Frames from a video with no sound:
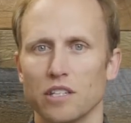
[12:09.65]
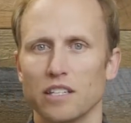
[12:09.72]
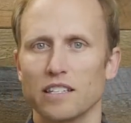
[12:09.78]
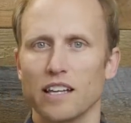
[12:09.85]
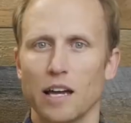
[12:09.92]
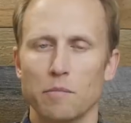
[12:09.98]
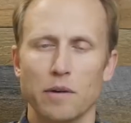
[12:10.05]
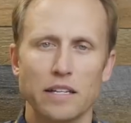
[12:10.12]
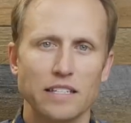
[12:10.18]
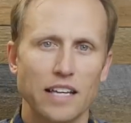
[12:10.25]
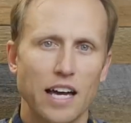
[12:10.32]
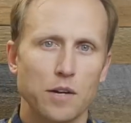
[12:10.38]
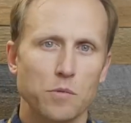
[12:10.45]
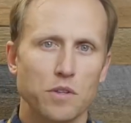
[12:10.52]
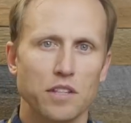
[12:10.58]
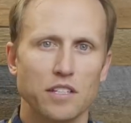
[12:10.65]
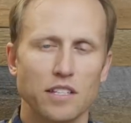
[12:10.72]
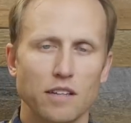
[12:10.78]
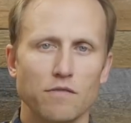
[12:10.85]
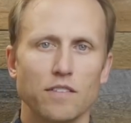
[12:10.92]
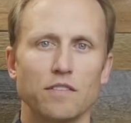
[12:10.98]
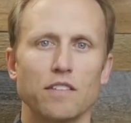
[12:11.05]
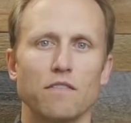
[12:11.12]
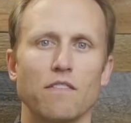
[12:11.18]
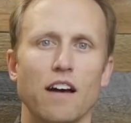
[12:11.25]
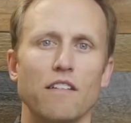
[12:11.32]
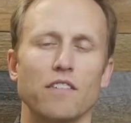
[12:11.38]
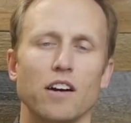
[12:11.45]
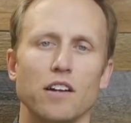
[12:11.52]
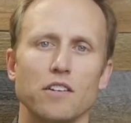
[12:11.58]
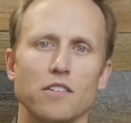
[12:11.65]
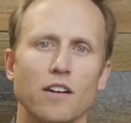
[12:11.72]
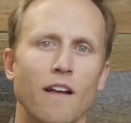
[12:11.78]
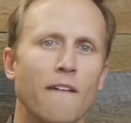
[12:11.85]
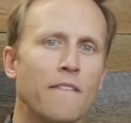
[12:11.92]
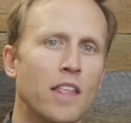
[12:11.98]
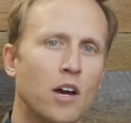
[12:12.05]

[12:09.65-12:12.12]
this side by side with the D5500.